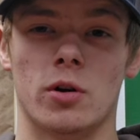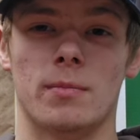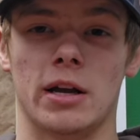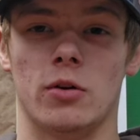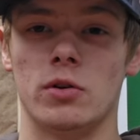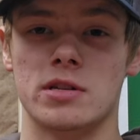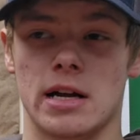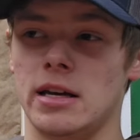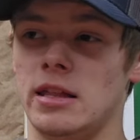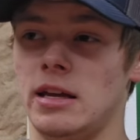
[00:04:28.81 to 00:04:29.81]
My goal is
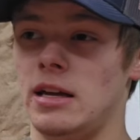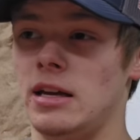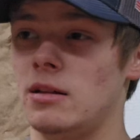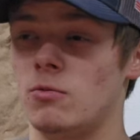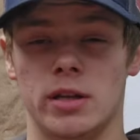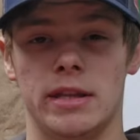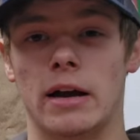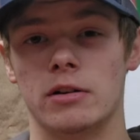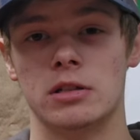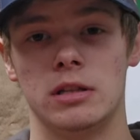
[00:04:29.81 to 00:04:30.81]
kind of to hit
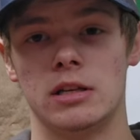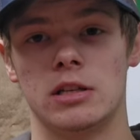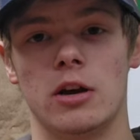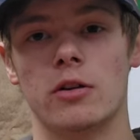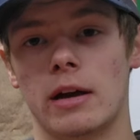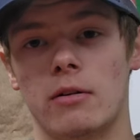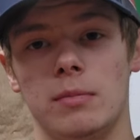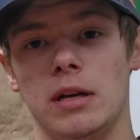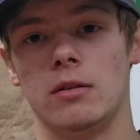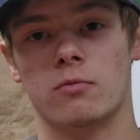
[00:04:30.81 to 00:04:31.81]
1,000 this year. That would
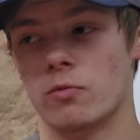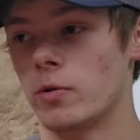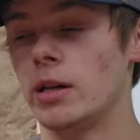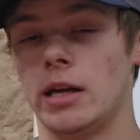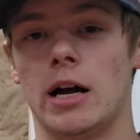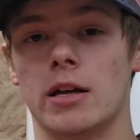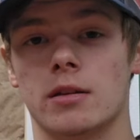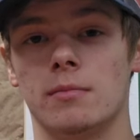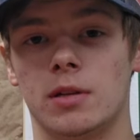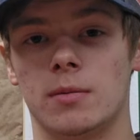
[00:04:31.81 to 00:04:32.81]
be really
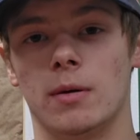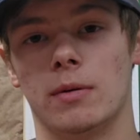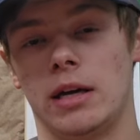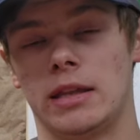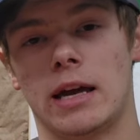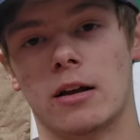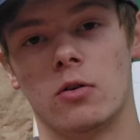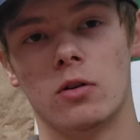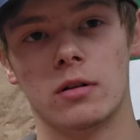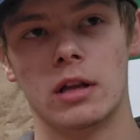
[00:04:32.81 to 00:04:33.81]
awesome to be able to hit that
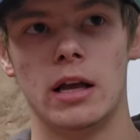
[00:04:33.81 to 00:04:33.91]
goal.